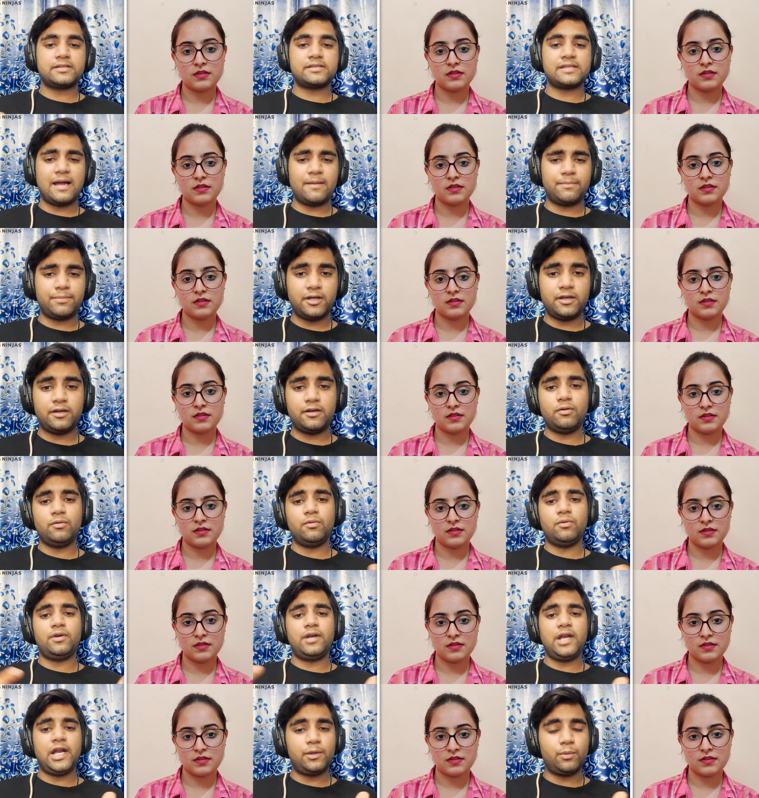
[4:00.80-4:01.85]

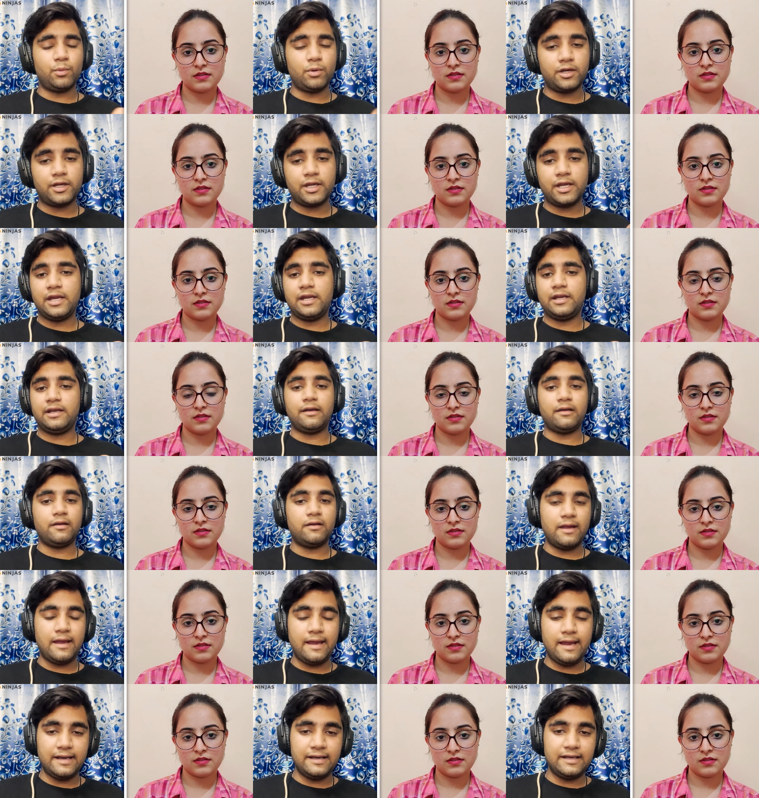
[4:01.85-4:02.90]
Speaker 1: aptitude, networking,
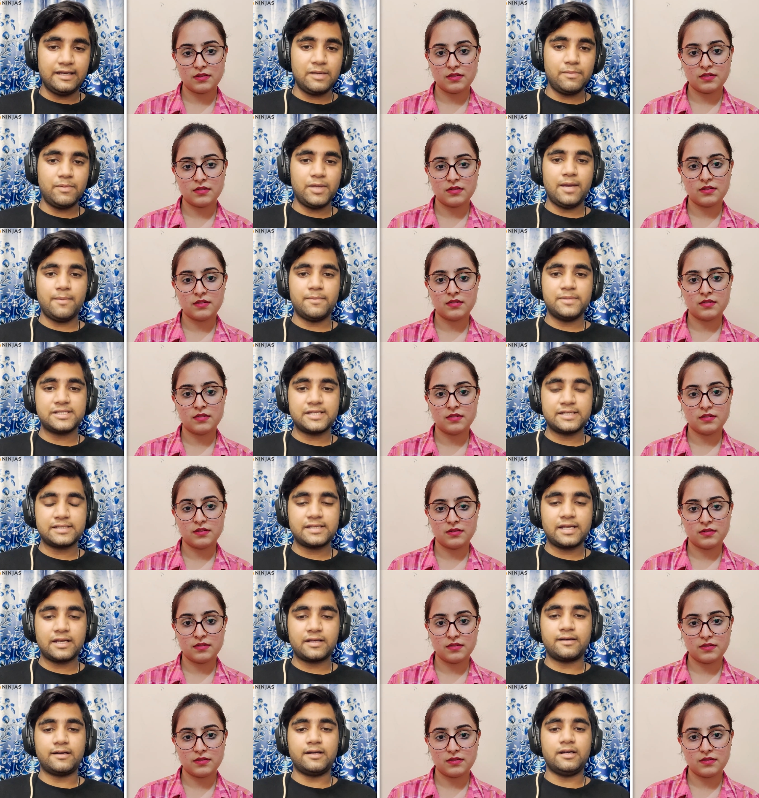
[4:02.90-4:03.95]
and DBMS,
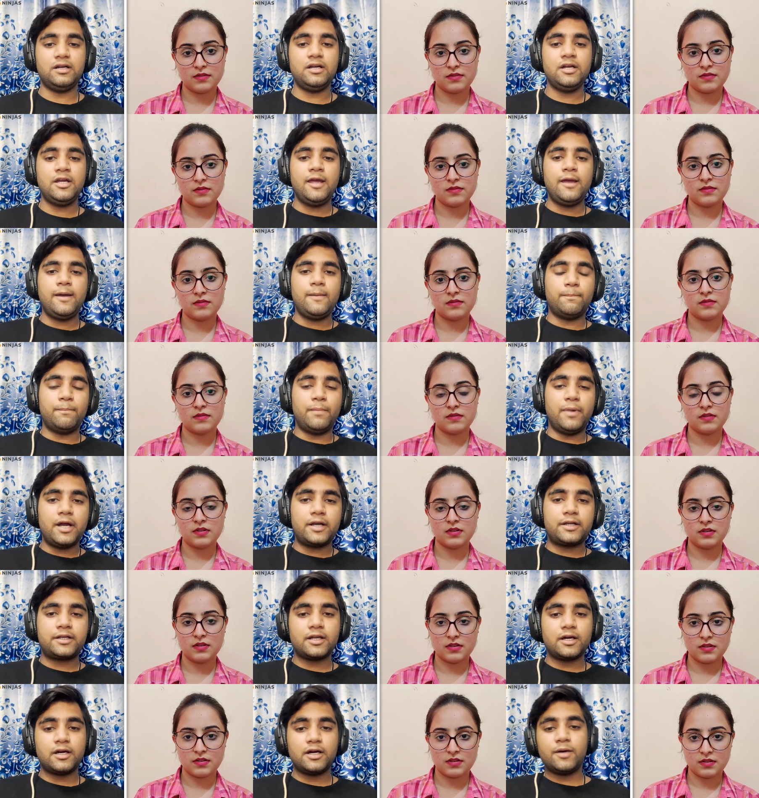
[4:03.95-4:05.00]
etc.
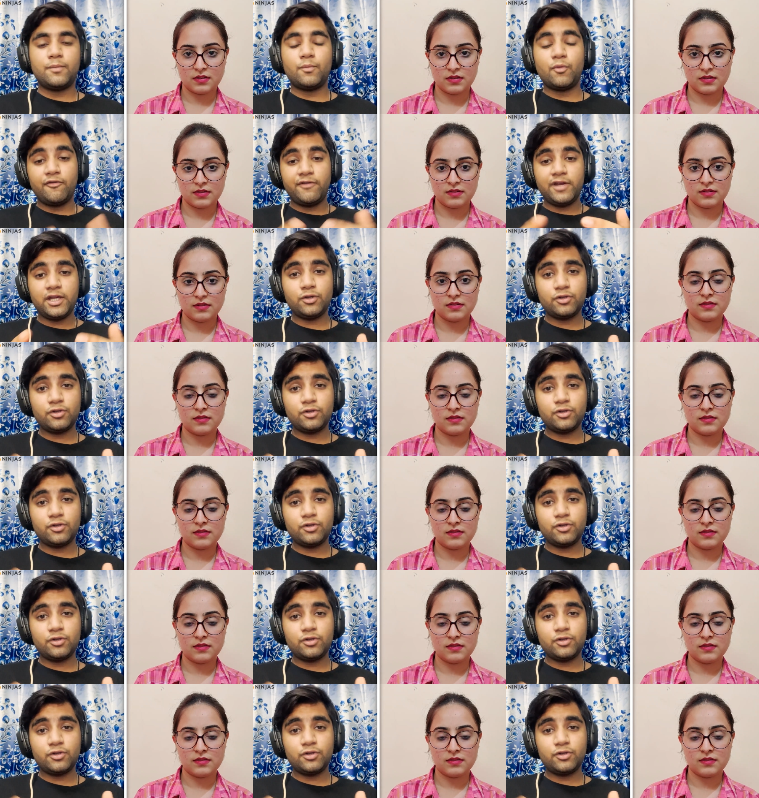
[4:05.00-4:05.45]
But uh, moving to